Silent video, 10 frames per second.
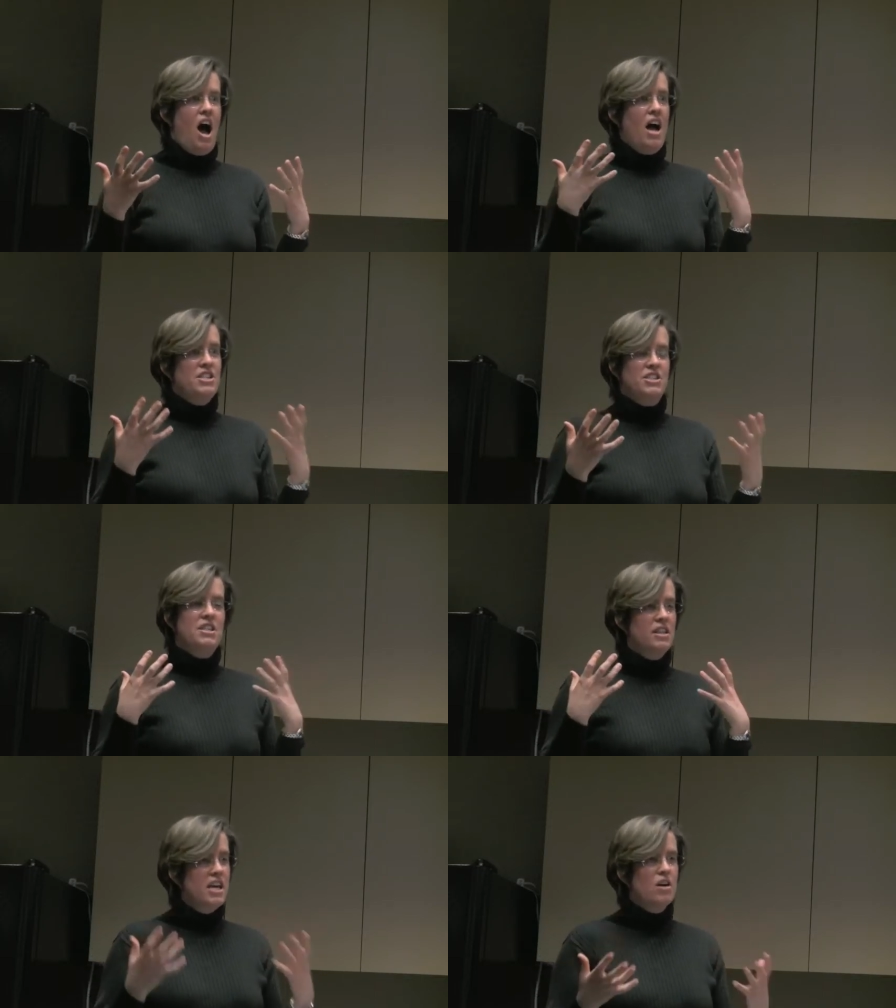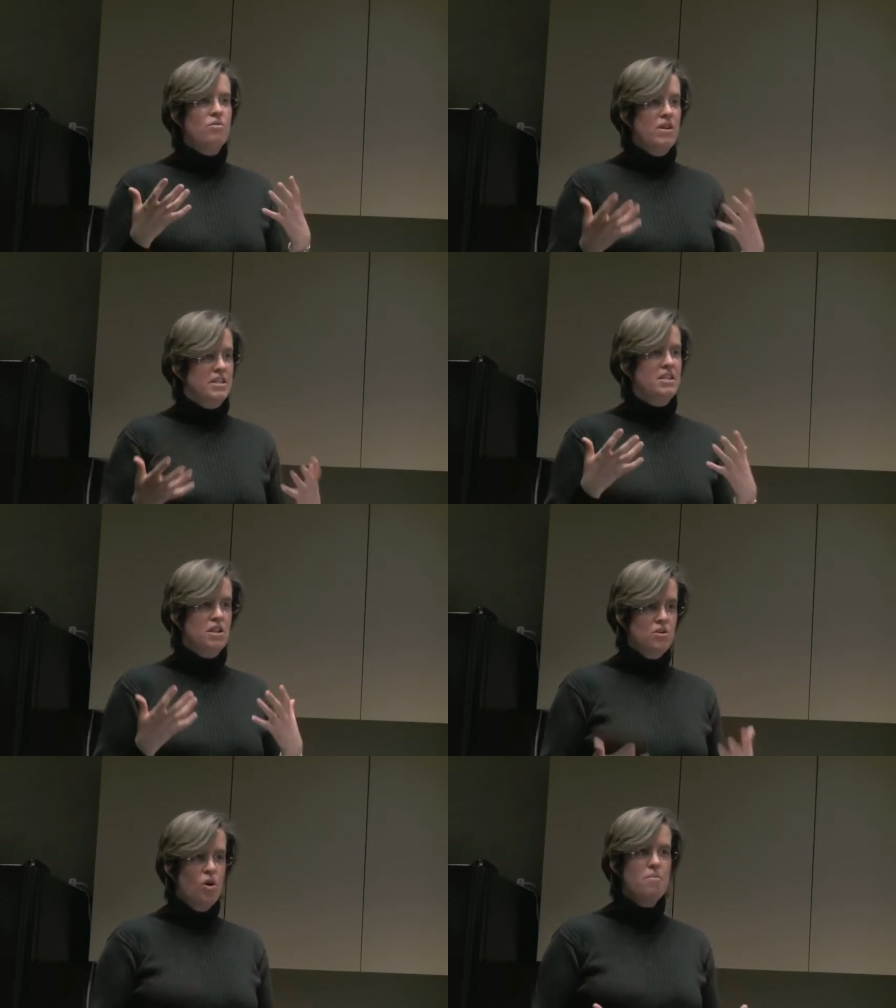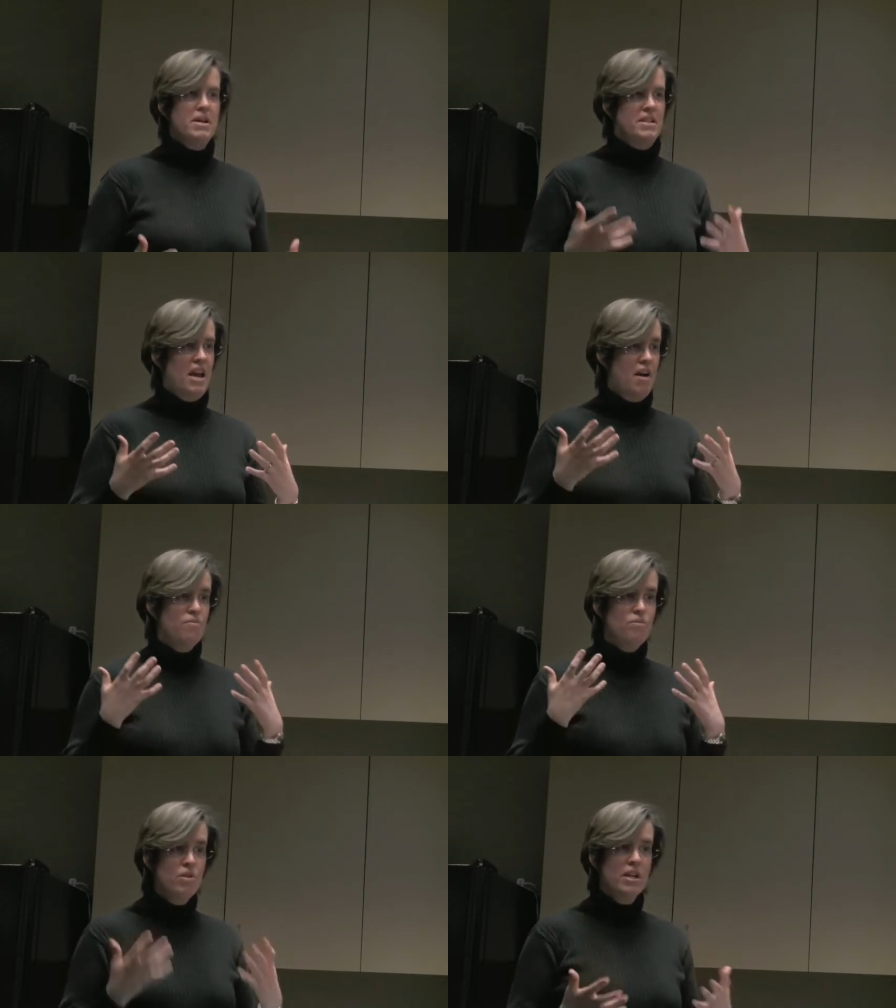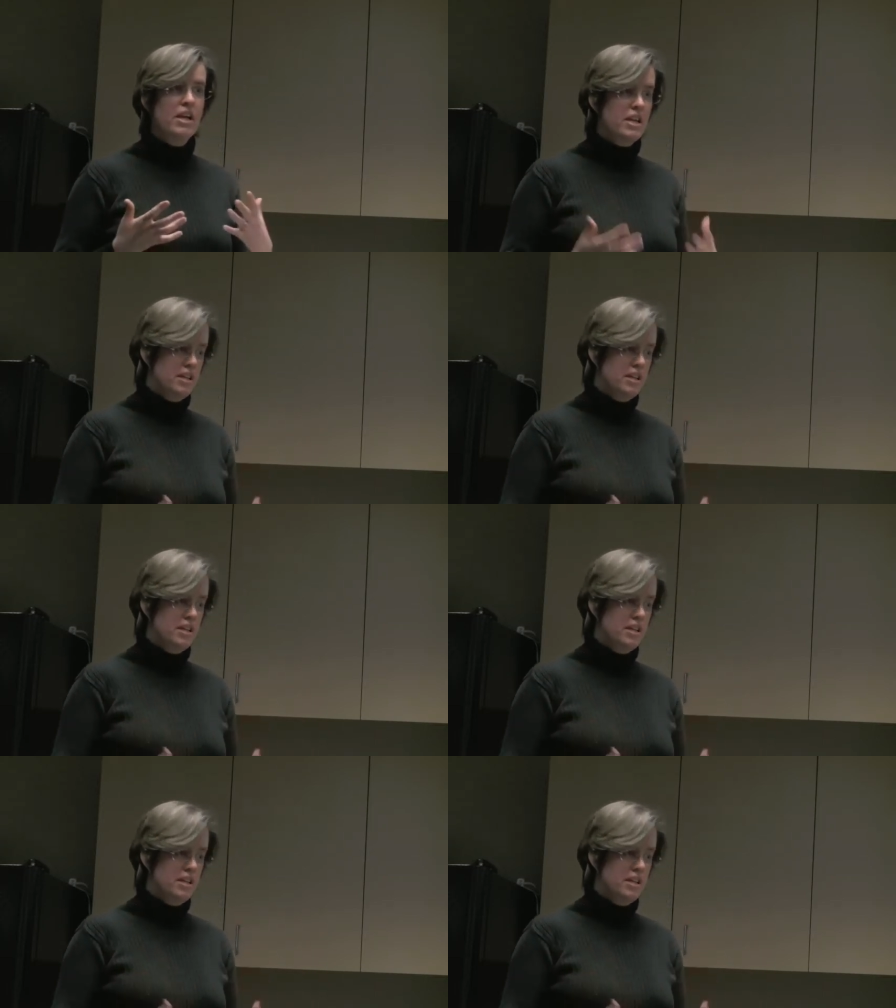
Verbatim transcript: I just, the legal risk is enormous, and I'm really